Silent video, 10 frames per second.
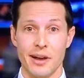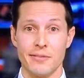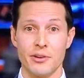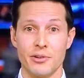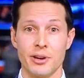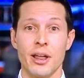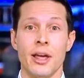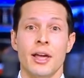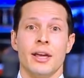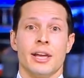500.
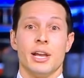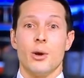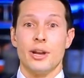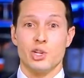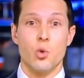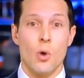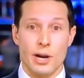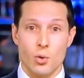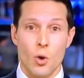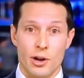In
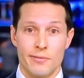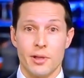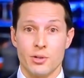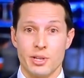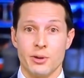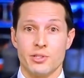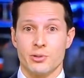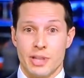21 of those years,